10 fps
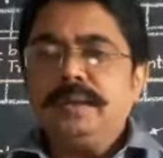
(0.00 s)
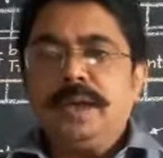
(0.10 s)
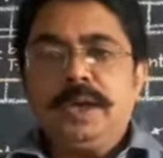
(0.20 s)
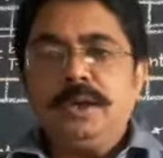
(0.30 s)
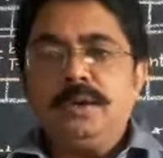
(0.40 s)

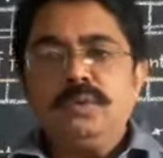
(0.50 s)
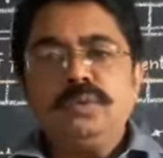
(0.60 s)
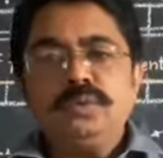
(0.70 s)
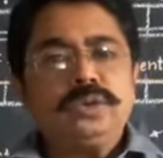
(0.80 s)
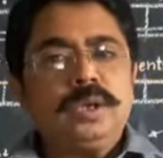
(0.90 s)

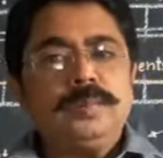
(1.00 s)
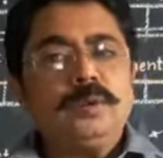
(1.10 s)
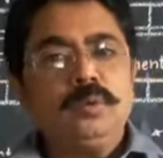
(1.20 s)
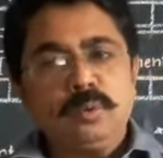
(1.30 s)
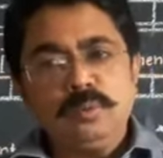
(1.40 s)
into
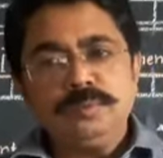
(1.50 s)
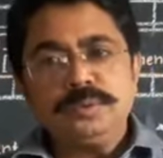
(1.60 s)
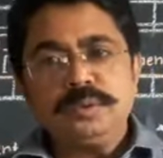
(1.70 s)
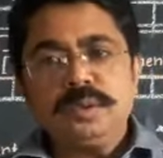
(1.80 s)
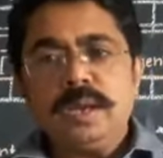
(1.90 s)
some groups